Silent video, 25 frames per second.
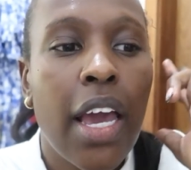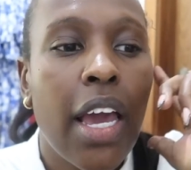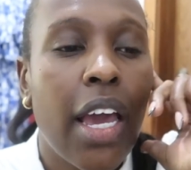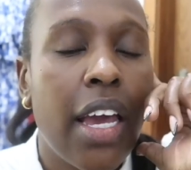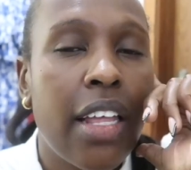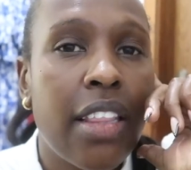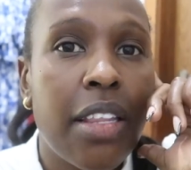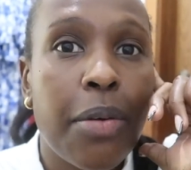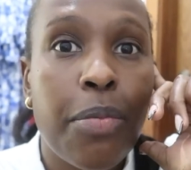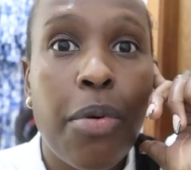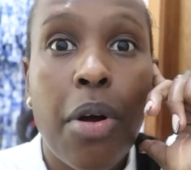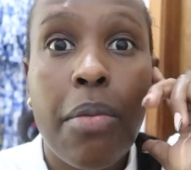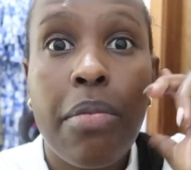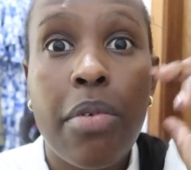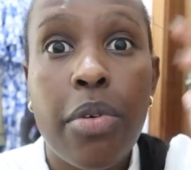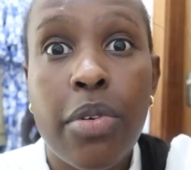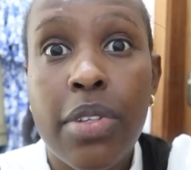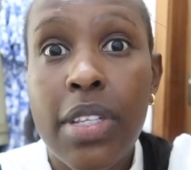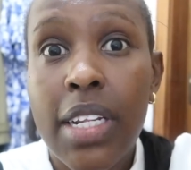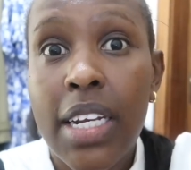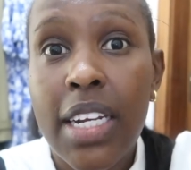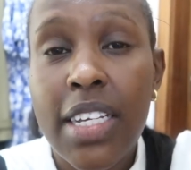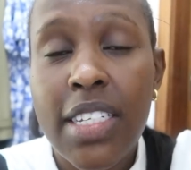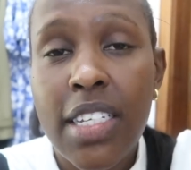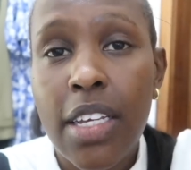And the problem
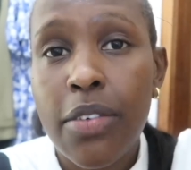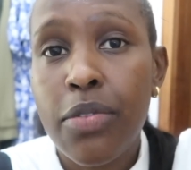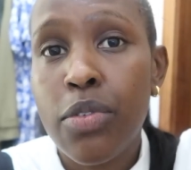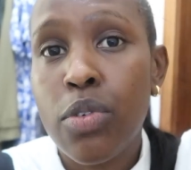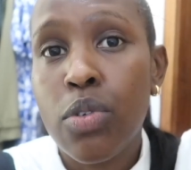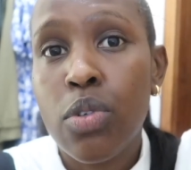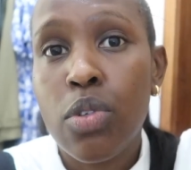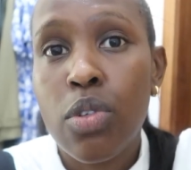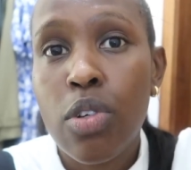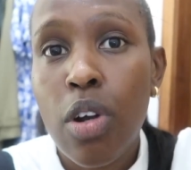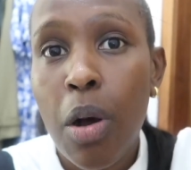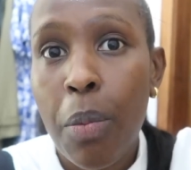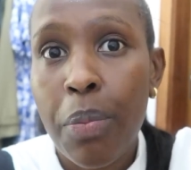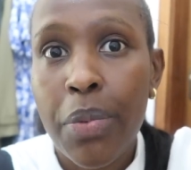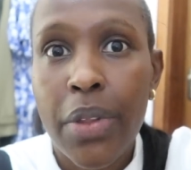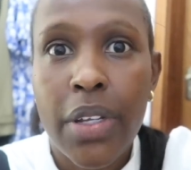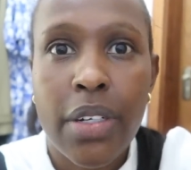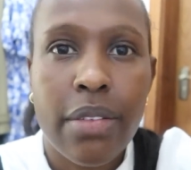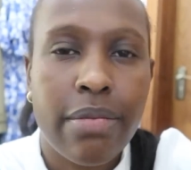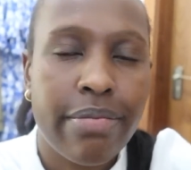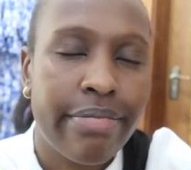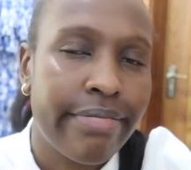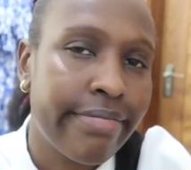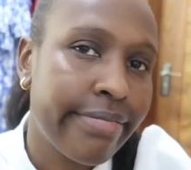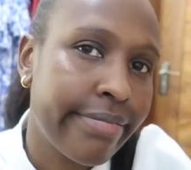with laser, if you stop,
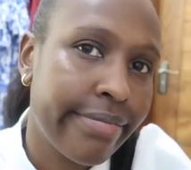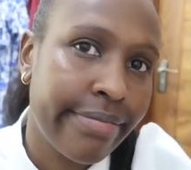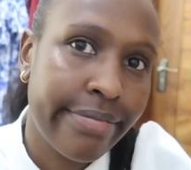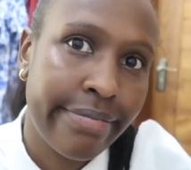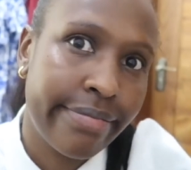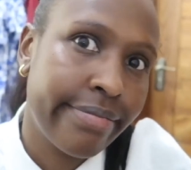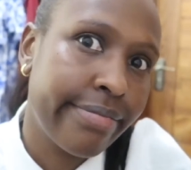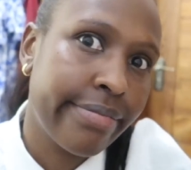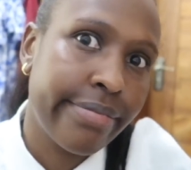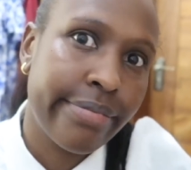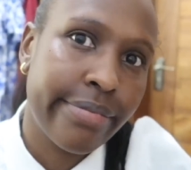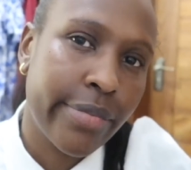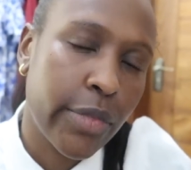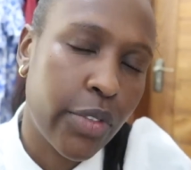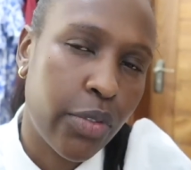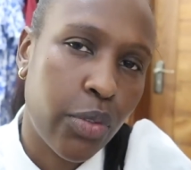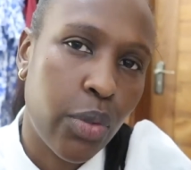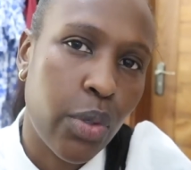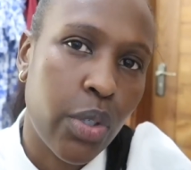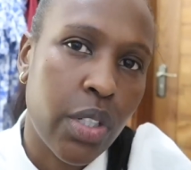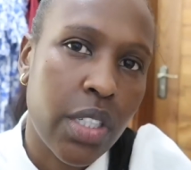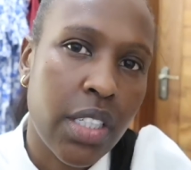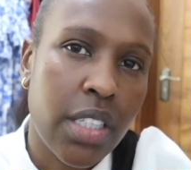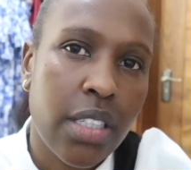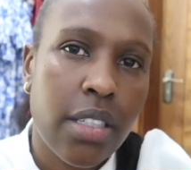then of
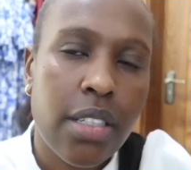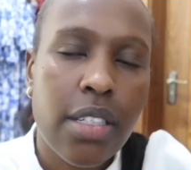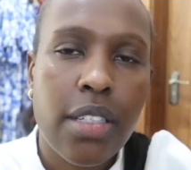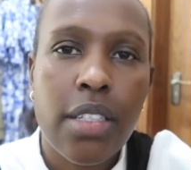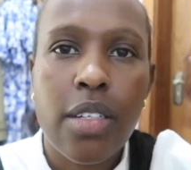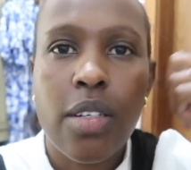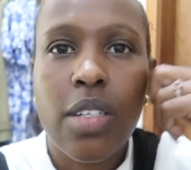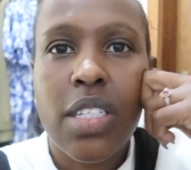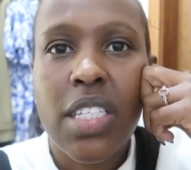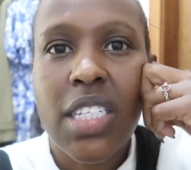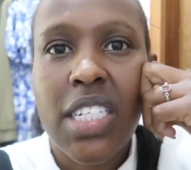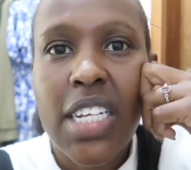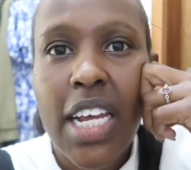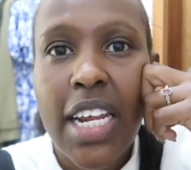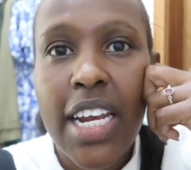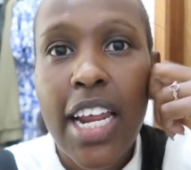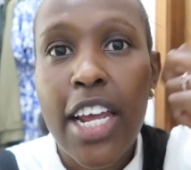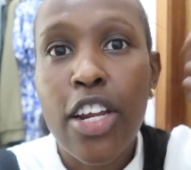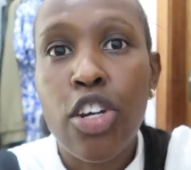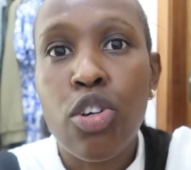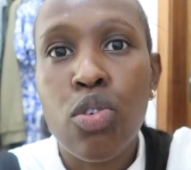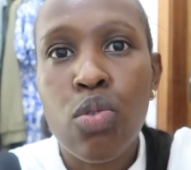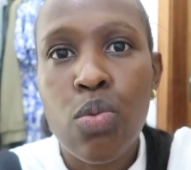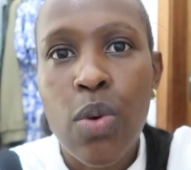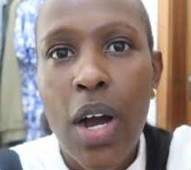course. So instead
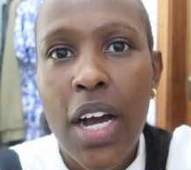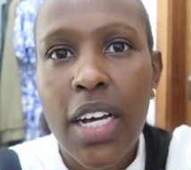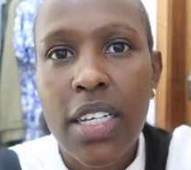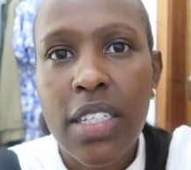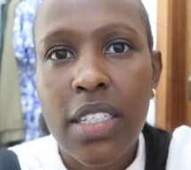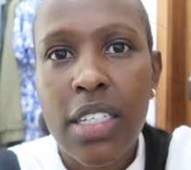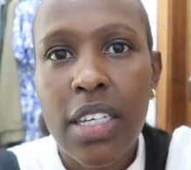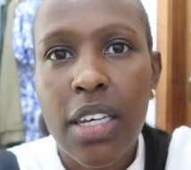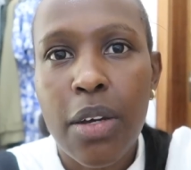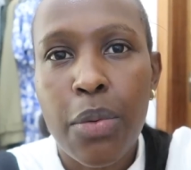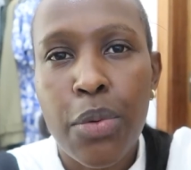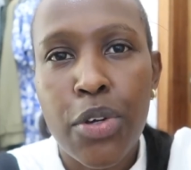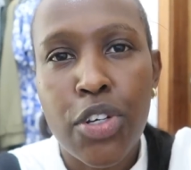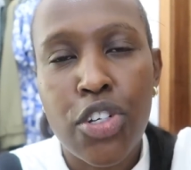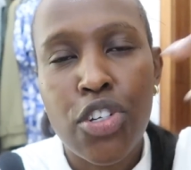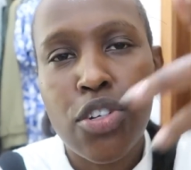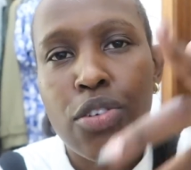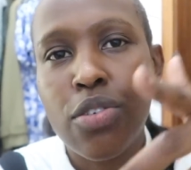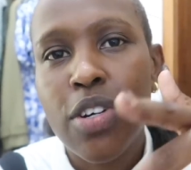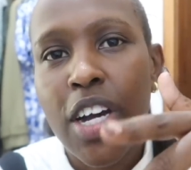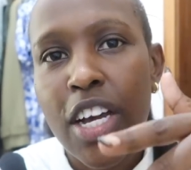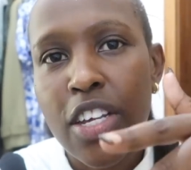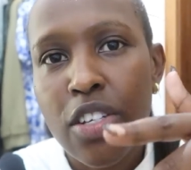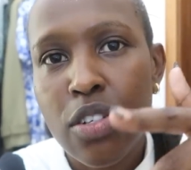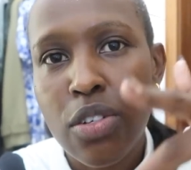I do waxing,
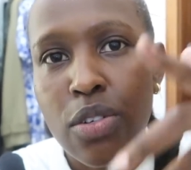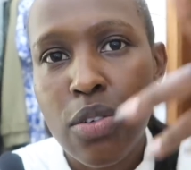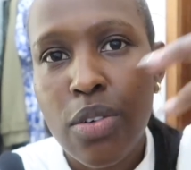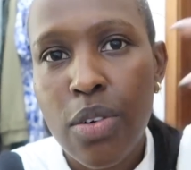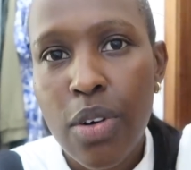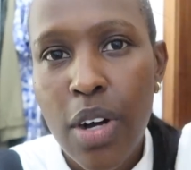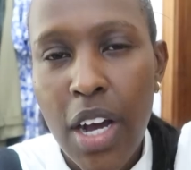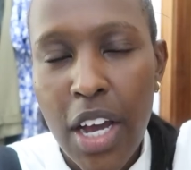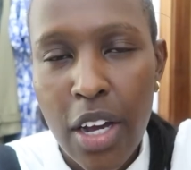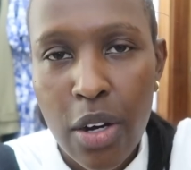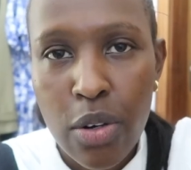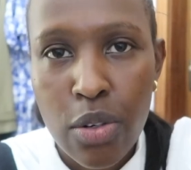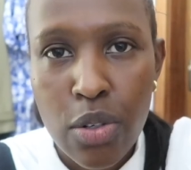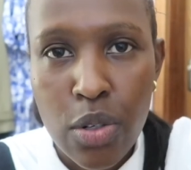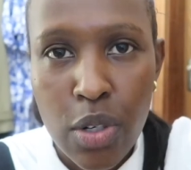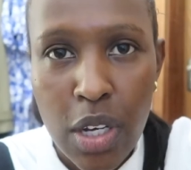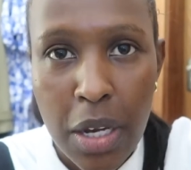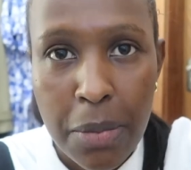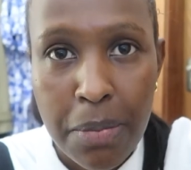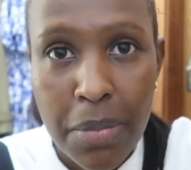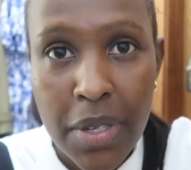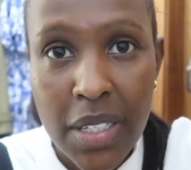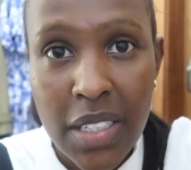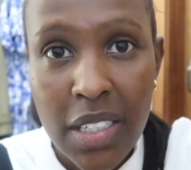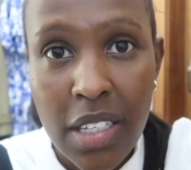which you guys know I go to
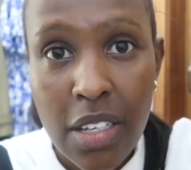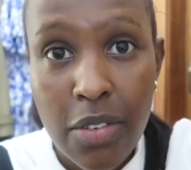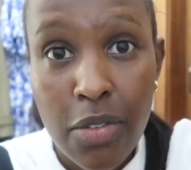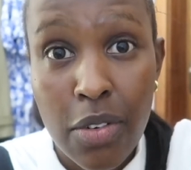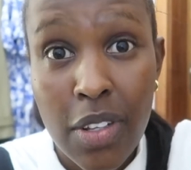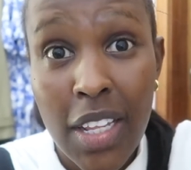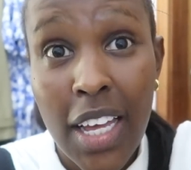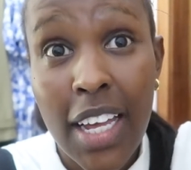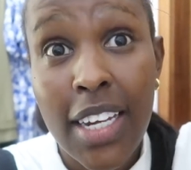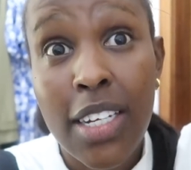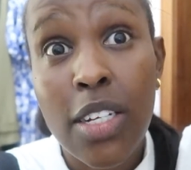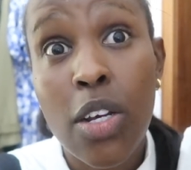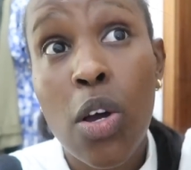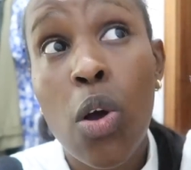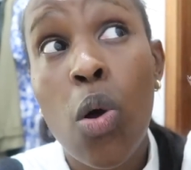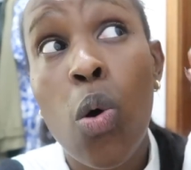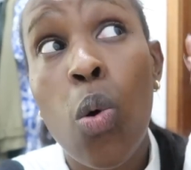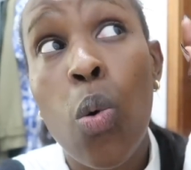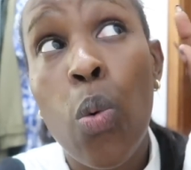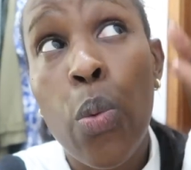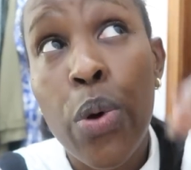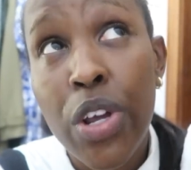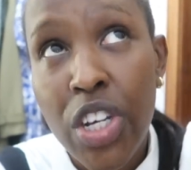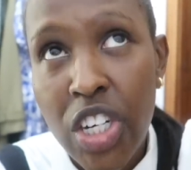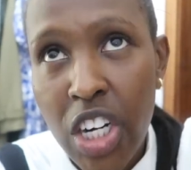Kempinski for that,
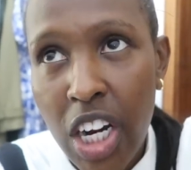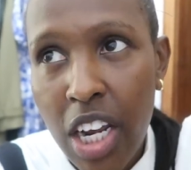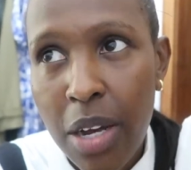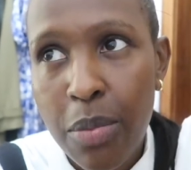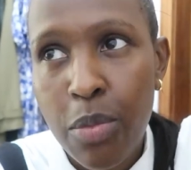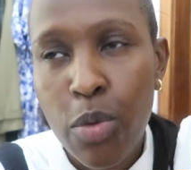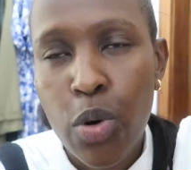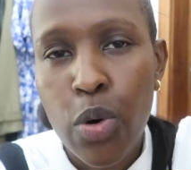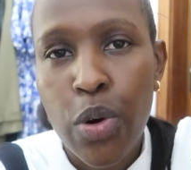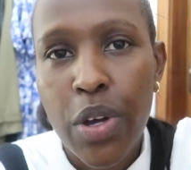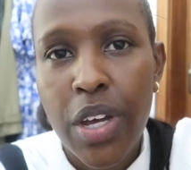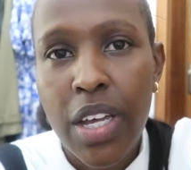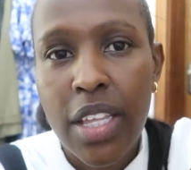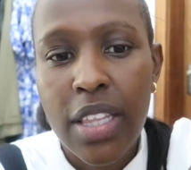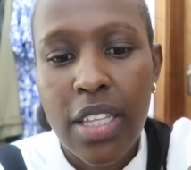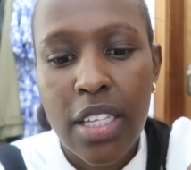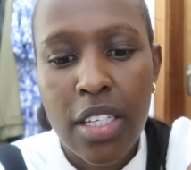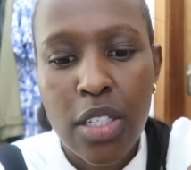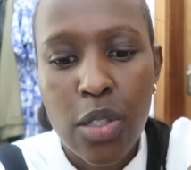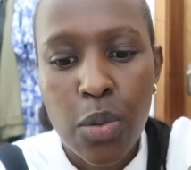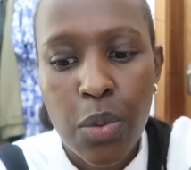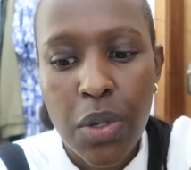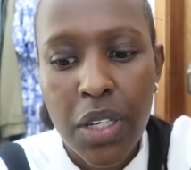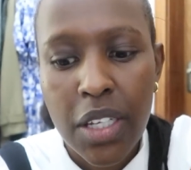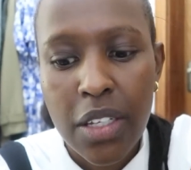which I am going
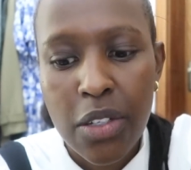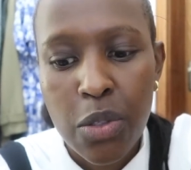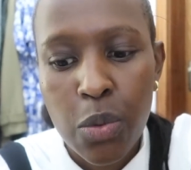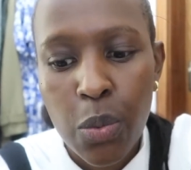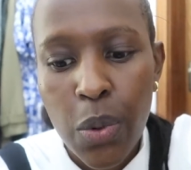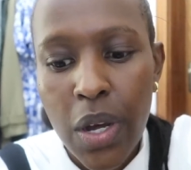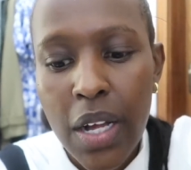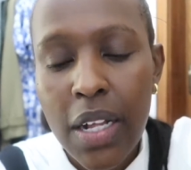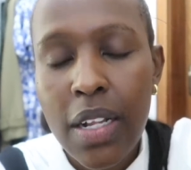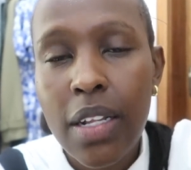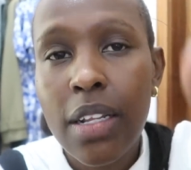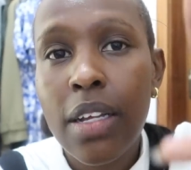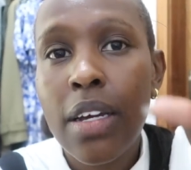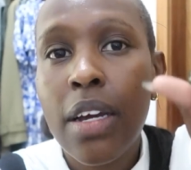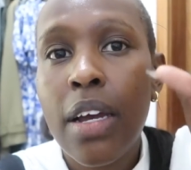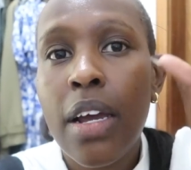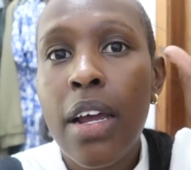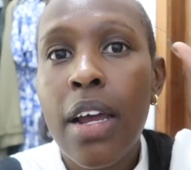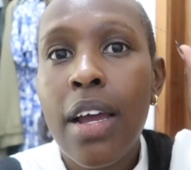this week as well.